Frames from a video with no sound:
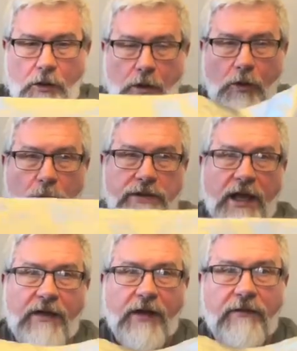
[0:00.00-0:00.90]
Once I
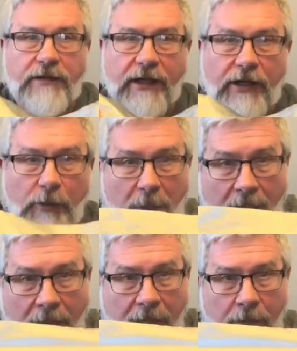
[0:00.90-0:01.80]
have everything in the
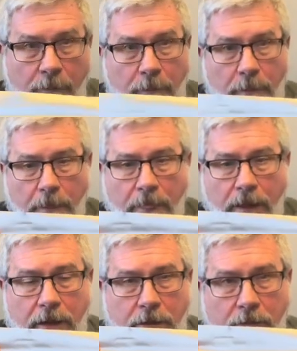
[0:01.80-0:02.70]
bag,
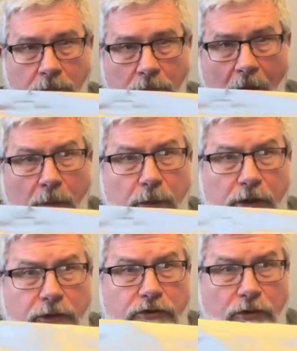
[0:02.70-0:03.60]
I'll put
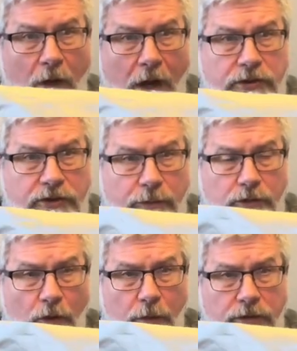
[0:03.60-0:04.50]
in 2 oxygen
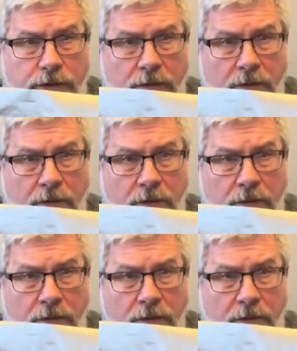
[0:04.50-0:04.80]
absorbers,